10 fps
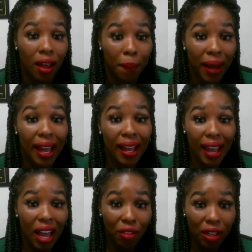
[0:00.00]
by
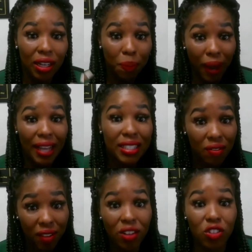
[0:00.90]
having good
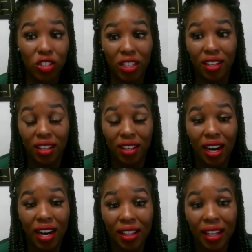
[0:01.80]
positive energy
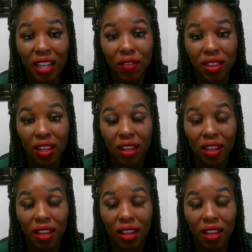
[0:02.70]
right? That's everything.